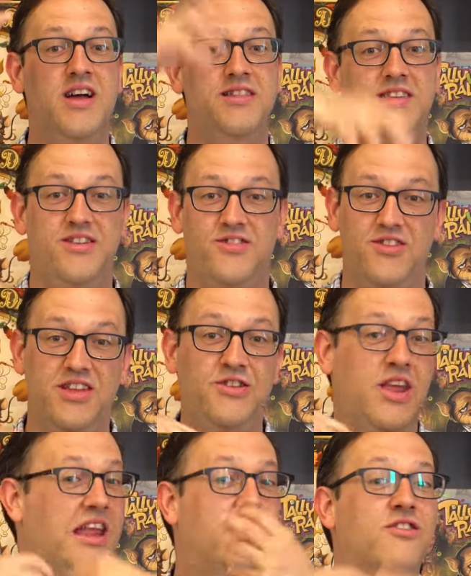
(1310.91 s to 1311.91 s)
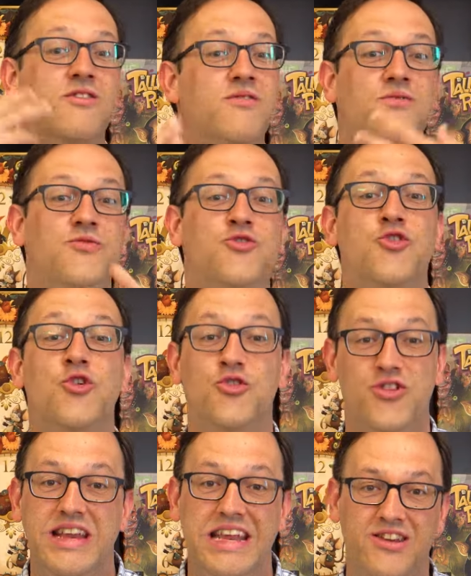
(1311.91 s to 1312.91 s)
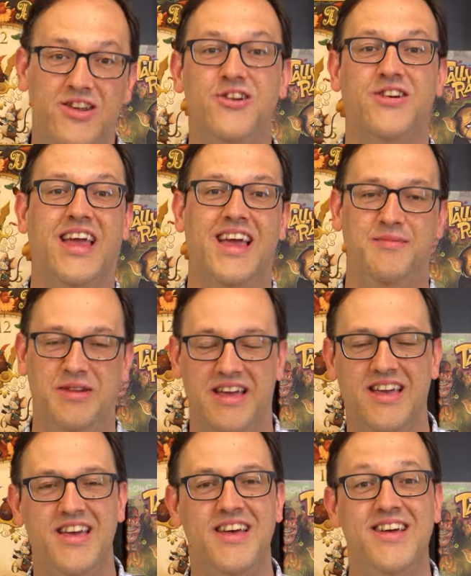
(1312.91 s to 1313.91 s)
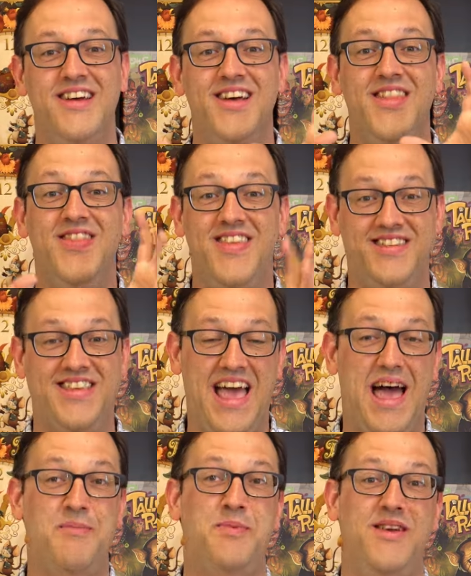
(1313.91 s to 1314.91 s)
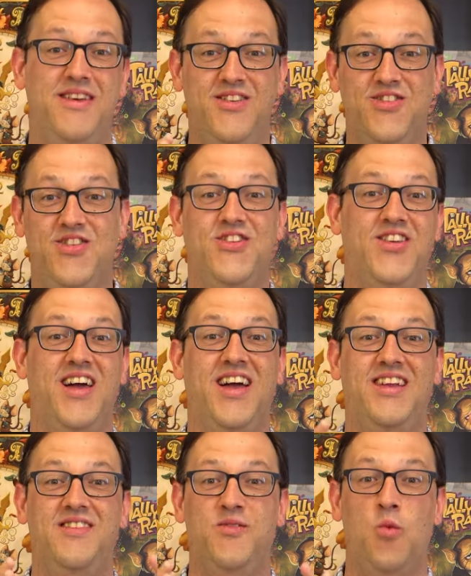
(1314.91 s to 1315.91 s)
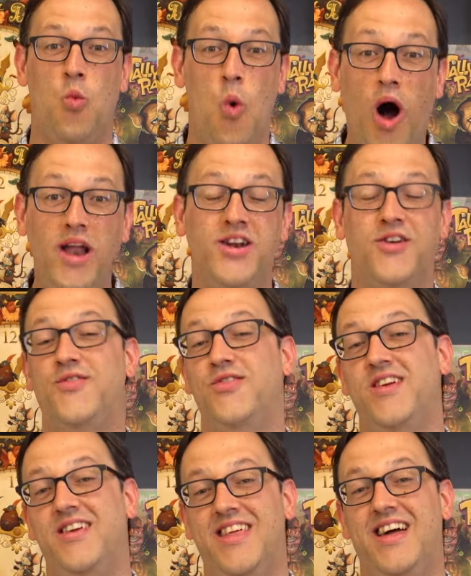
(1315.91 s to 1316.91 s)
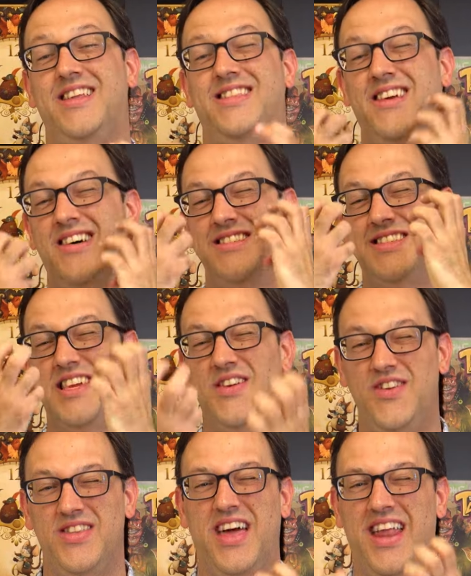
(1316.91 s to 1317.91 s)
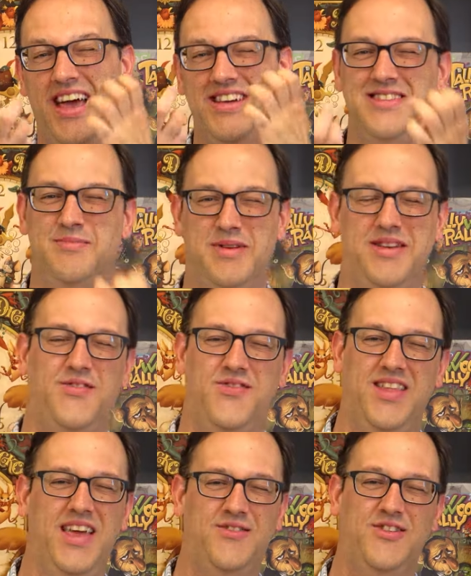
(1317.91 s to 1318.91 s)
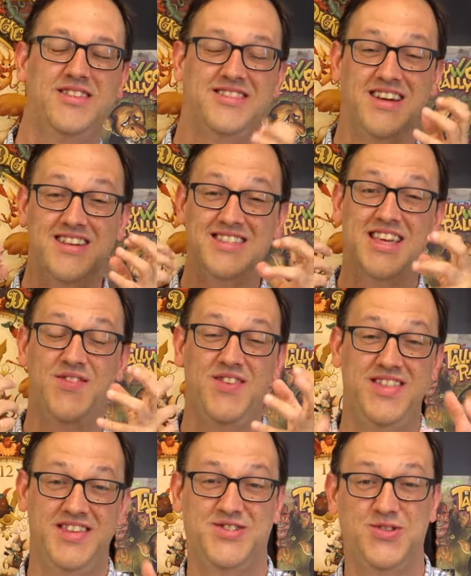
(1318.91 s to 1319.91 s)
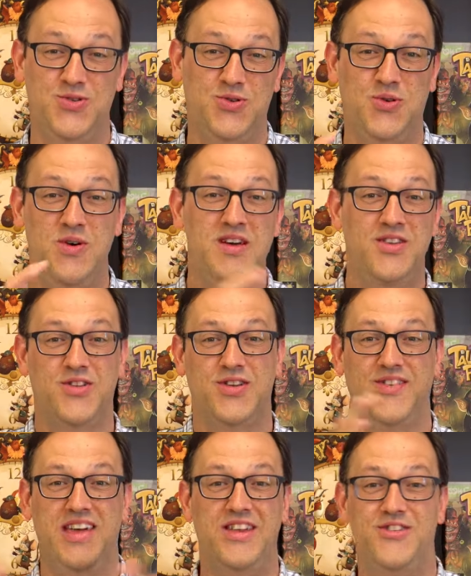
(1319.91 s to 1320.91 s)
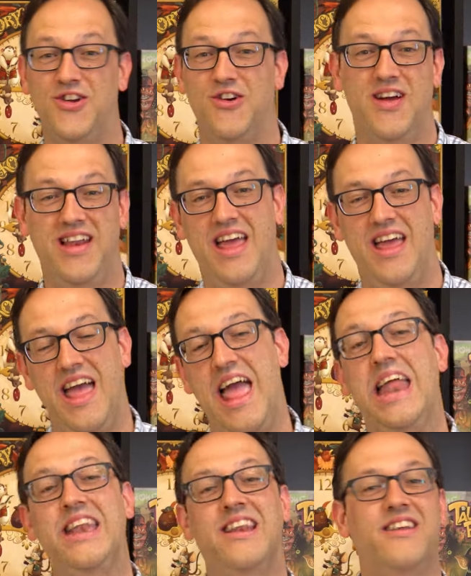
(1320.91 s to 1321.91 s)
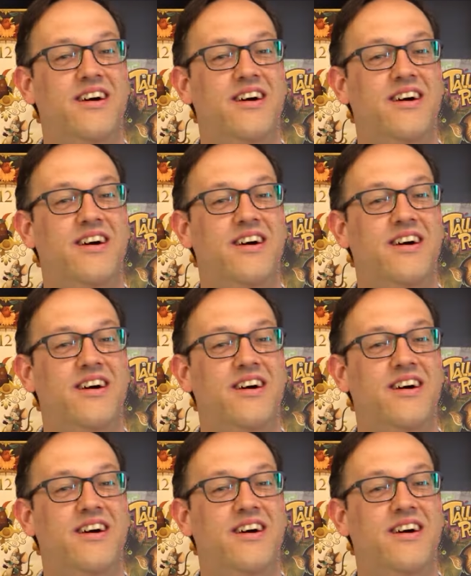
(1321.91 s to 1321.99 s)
digital intrusion into your gaming, this app is designed wonderfully that it does give you that extra bit of flavor. It does give you these cool sort of intro and